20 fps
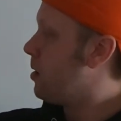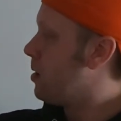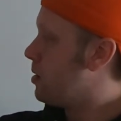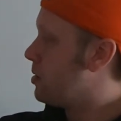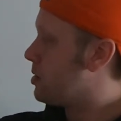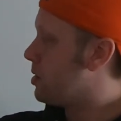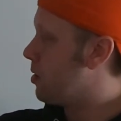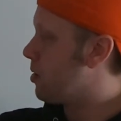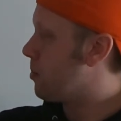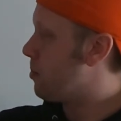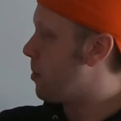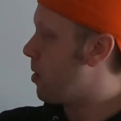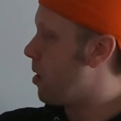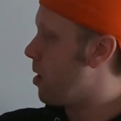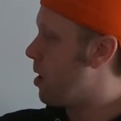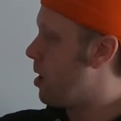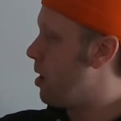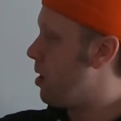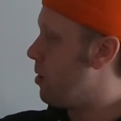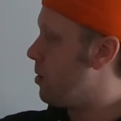So
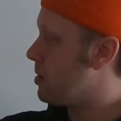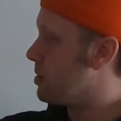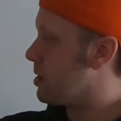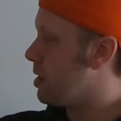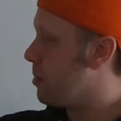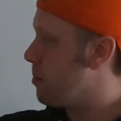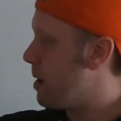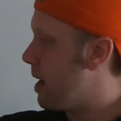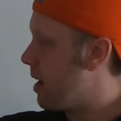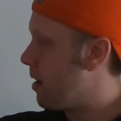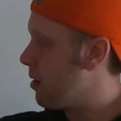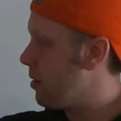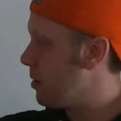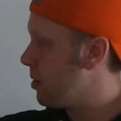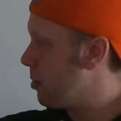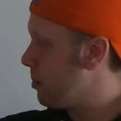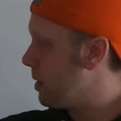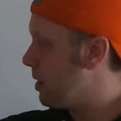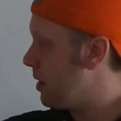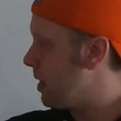tomorrow is going to matter a
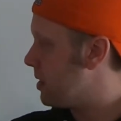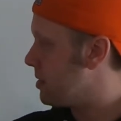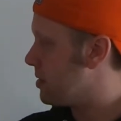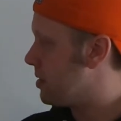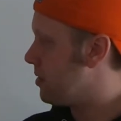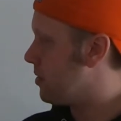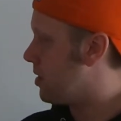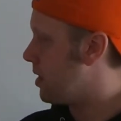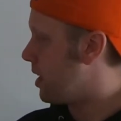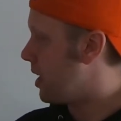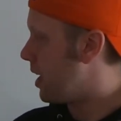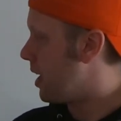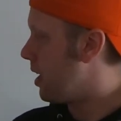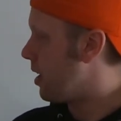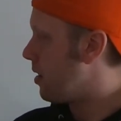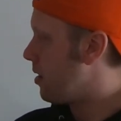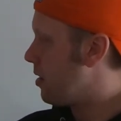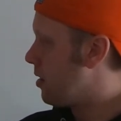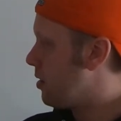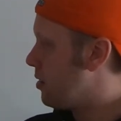little bit less than
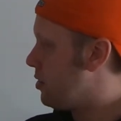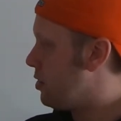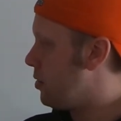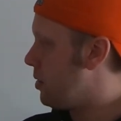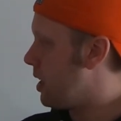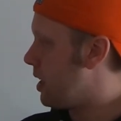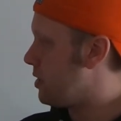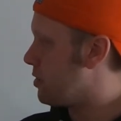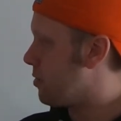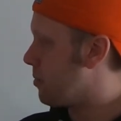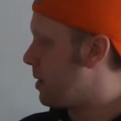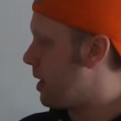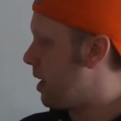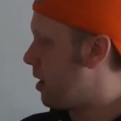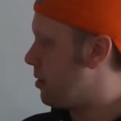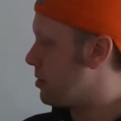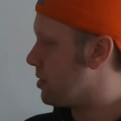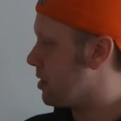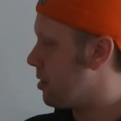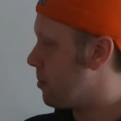today. 2 days from
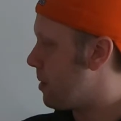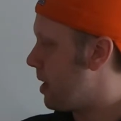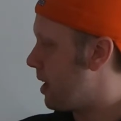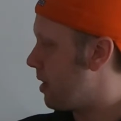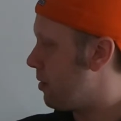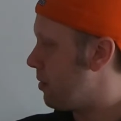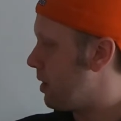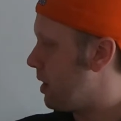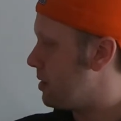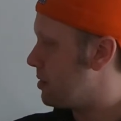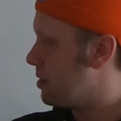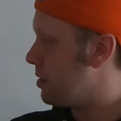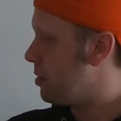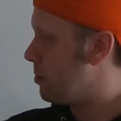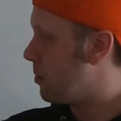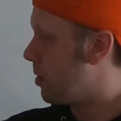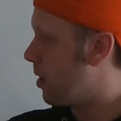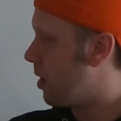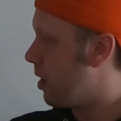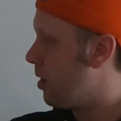now is going to matter less than
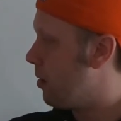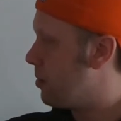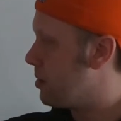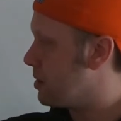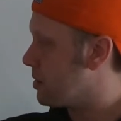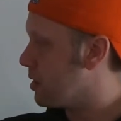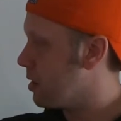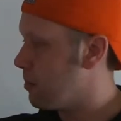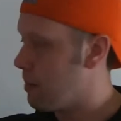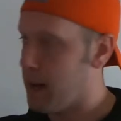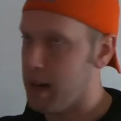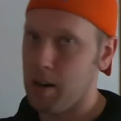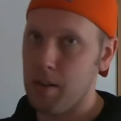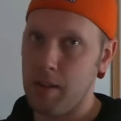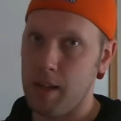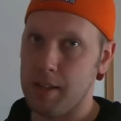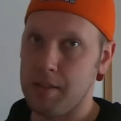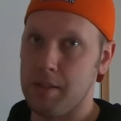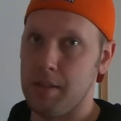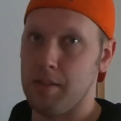tomorrow, which is going to matter
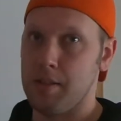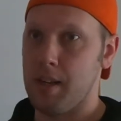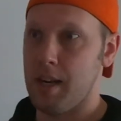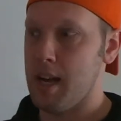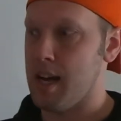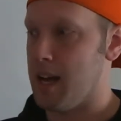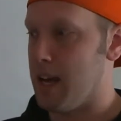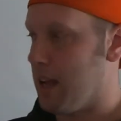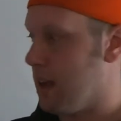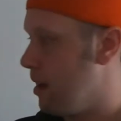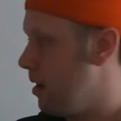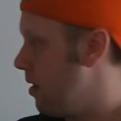less than today.